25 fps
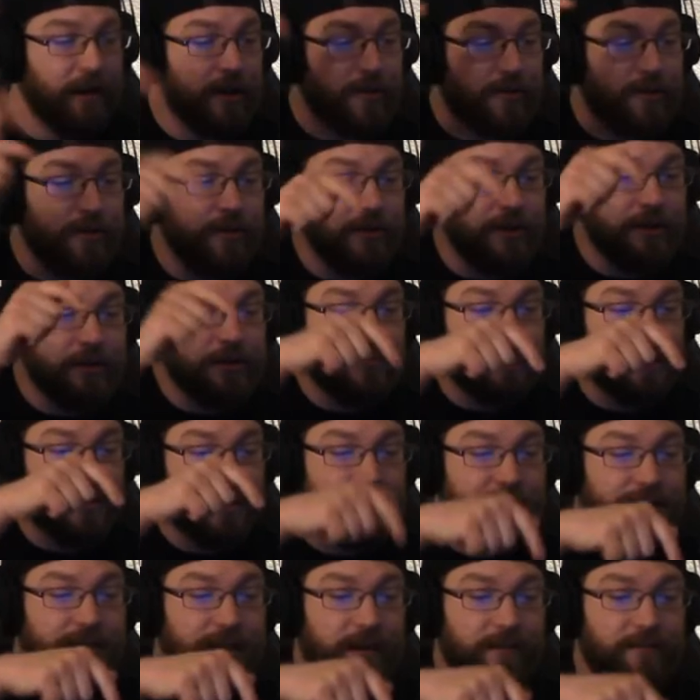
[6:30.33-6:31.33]

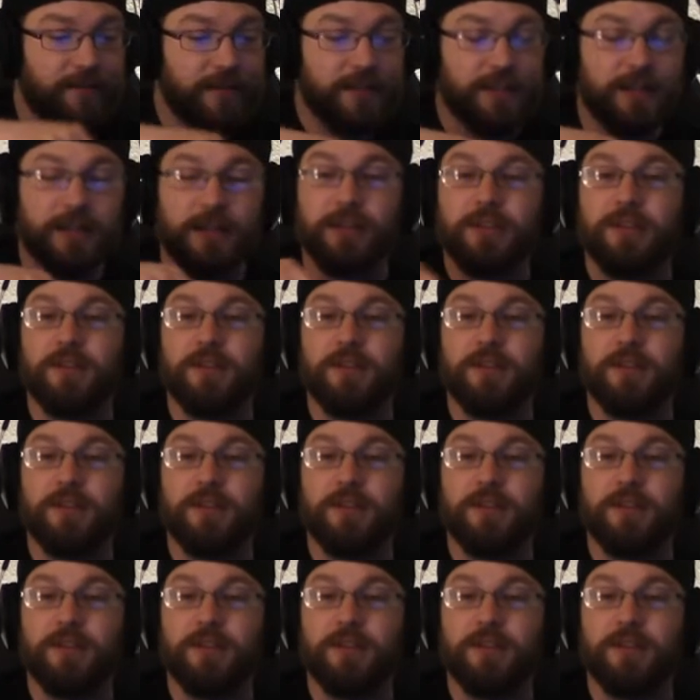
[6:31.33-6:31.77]
30-27s and a